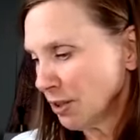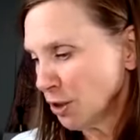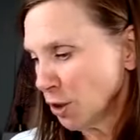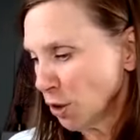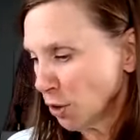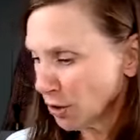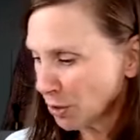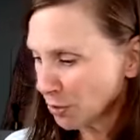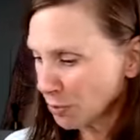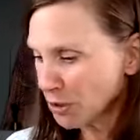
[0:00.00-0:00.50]

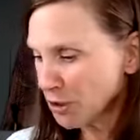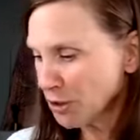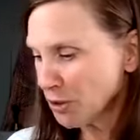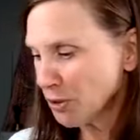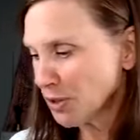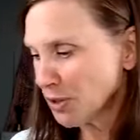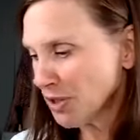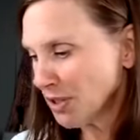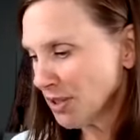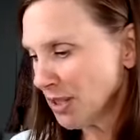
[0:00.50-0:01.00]
Yoga
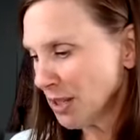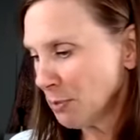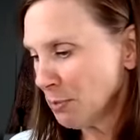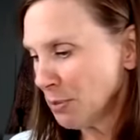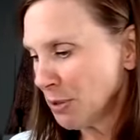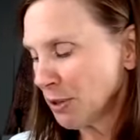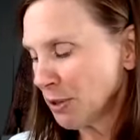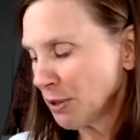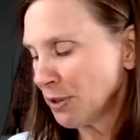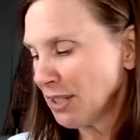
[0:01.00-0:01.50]
reduces the
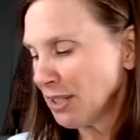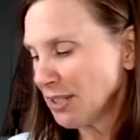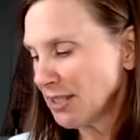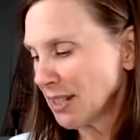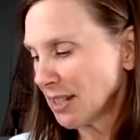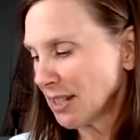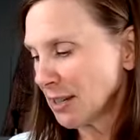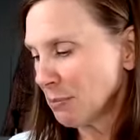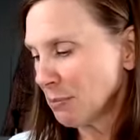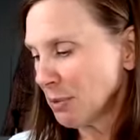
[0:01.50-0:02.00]
impurities
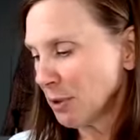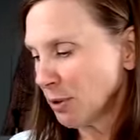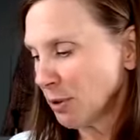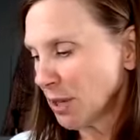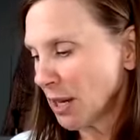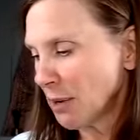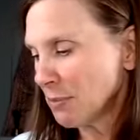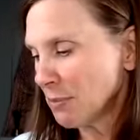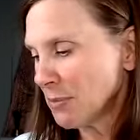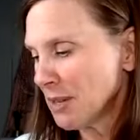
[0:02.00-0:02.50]
that can build
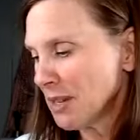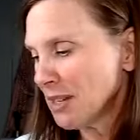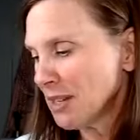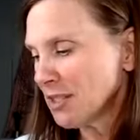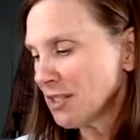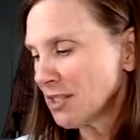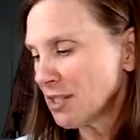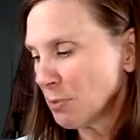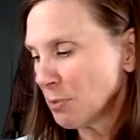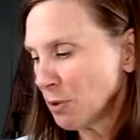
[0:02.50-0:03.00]
up.
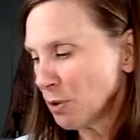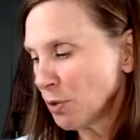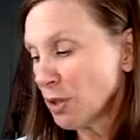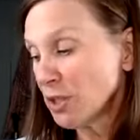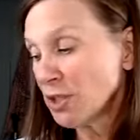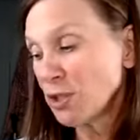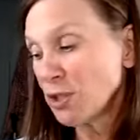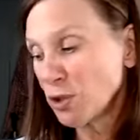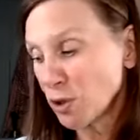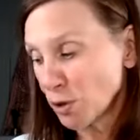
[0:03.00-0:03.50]
Someone who
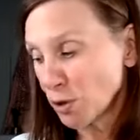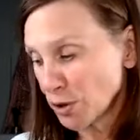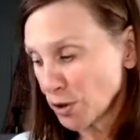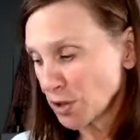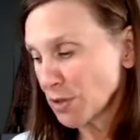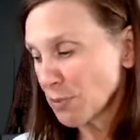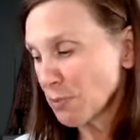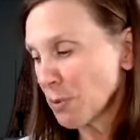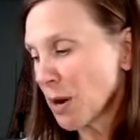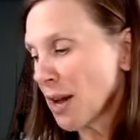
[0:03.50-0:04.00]
has
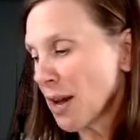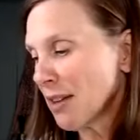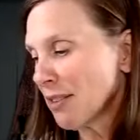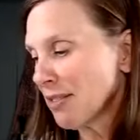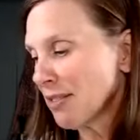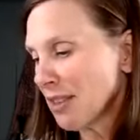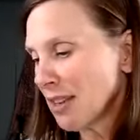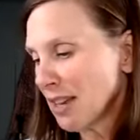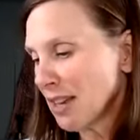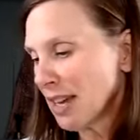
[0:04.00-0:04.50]
shortness of breath
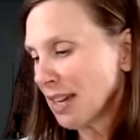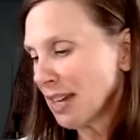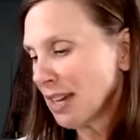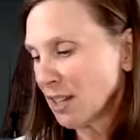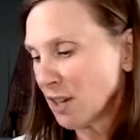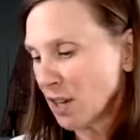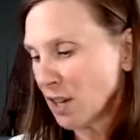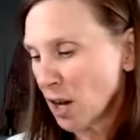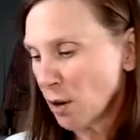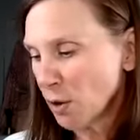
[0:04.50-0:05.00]
and
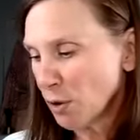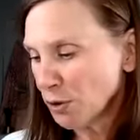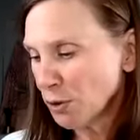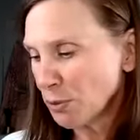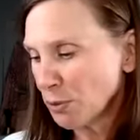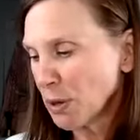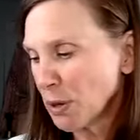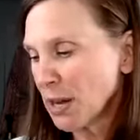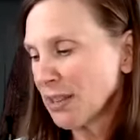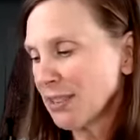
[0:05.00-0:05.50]
cannot hold
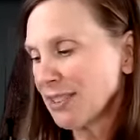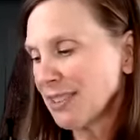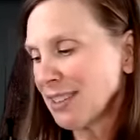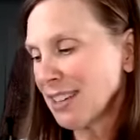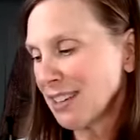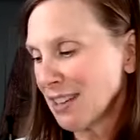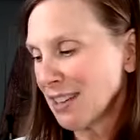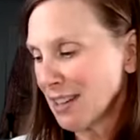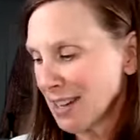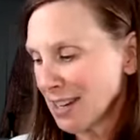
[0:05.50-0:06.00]
their breath,
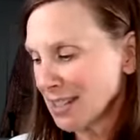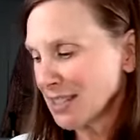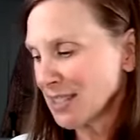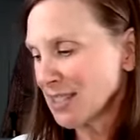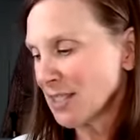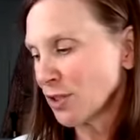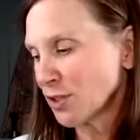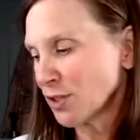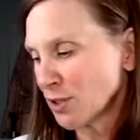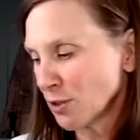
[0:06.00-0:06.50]
cannot
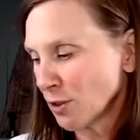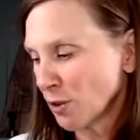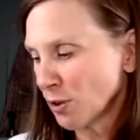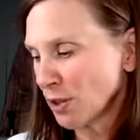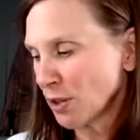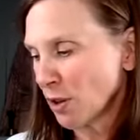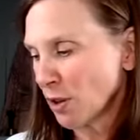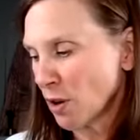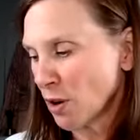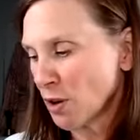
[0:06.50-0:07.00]
exhale
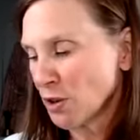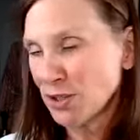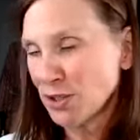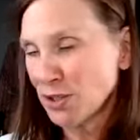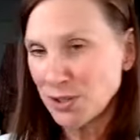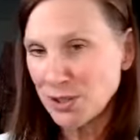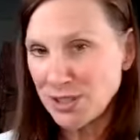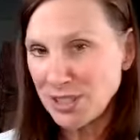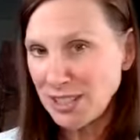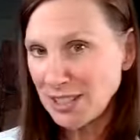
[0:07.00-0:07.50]
slowly, are
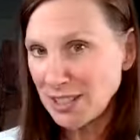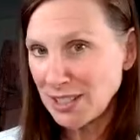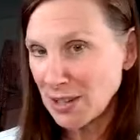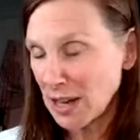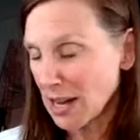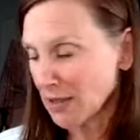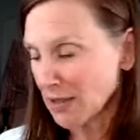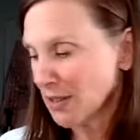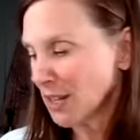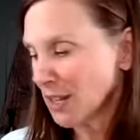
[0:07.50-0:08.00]
also seen to
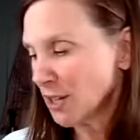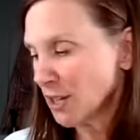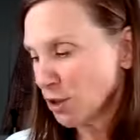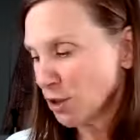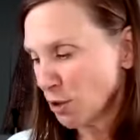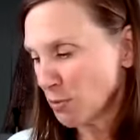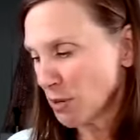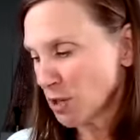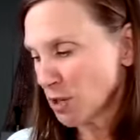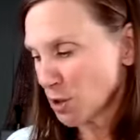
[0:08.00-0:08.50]
have
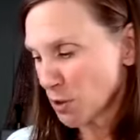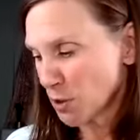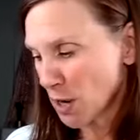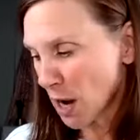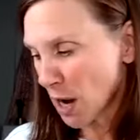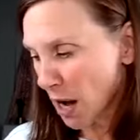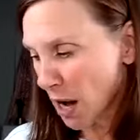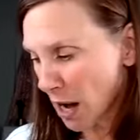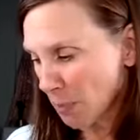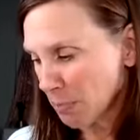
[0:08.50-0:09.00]
too much
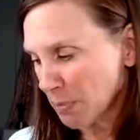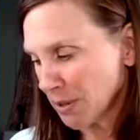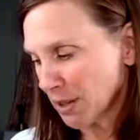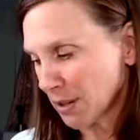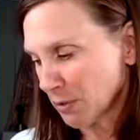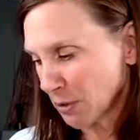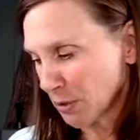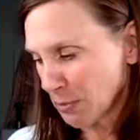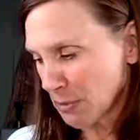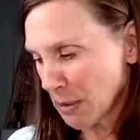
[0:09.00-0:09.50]

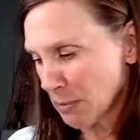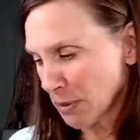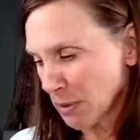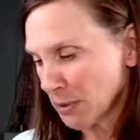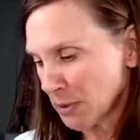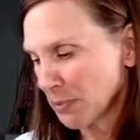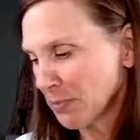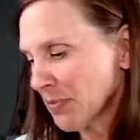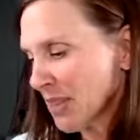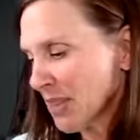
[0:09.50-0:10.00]
apana, remember?